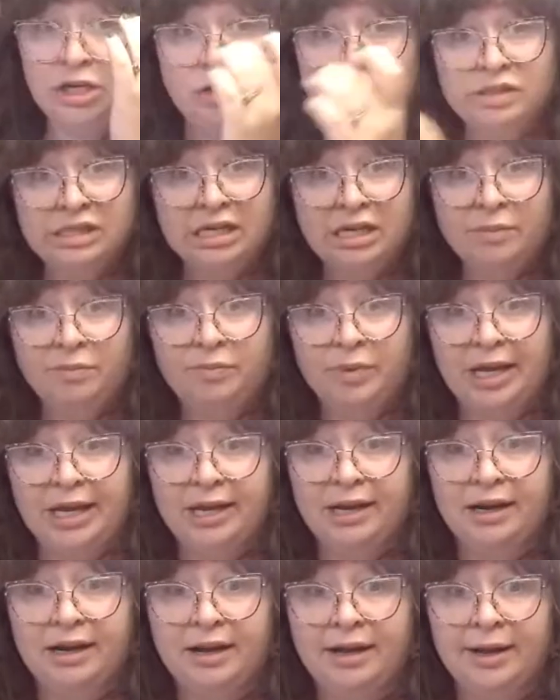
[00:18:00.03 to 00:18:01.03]
use it,
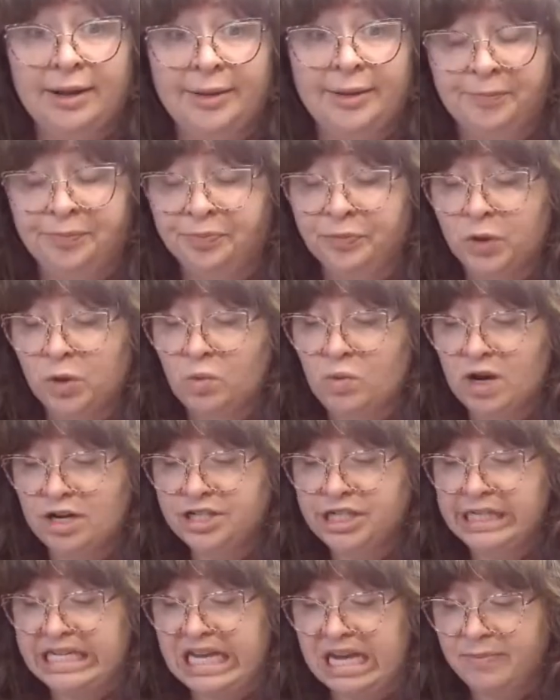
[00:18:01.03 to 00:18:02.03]
but
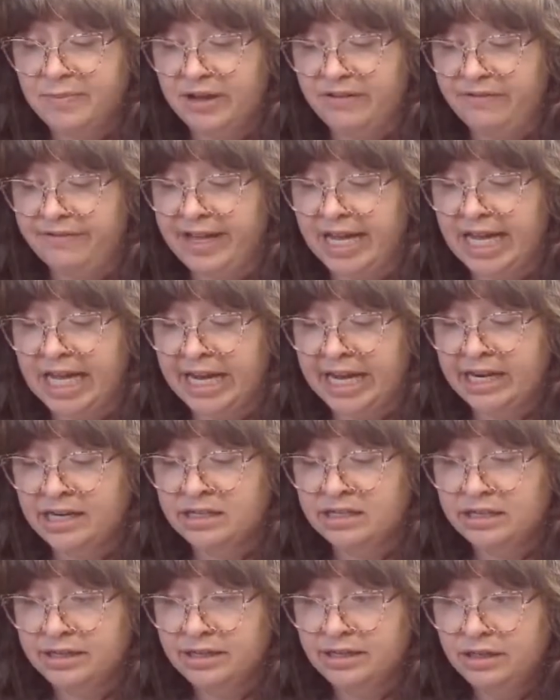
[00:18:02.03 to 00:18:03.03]
washi tape, I
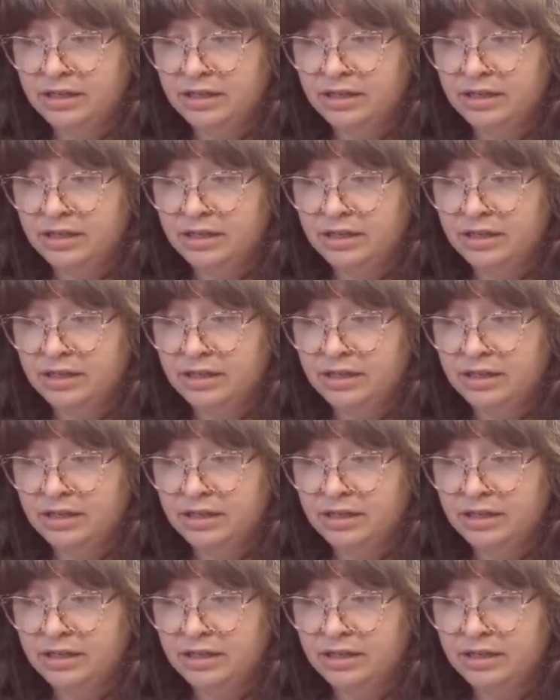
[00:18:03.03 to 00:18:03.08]
find